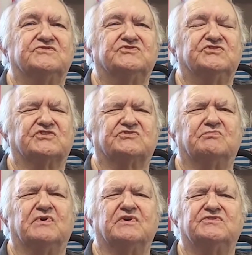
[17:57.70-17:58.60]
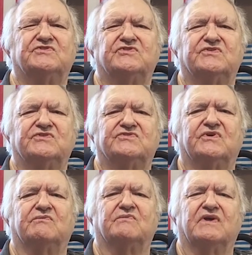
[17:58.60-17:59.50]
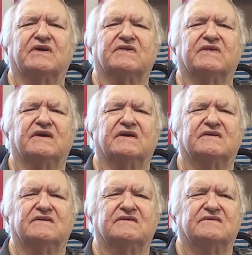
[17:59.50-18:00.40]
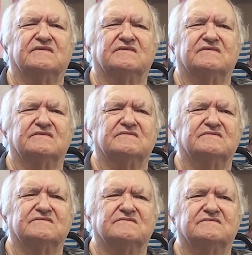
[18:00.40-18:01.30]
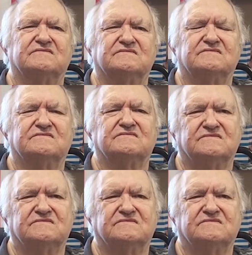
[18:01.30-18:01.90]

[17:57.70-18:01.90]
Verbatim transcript: six months, mm. something like that. Okay.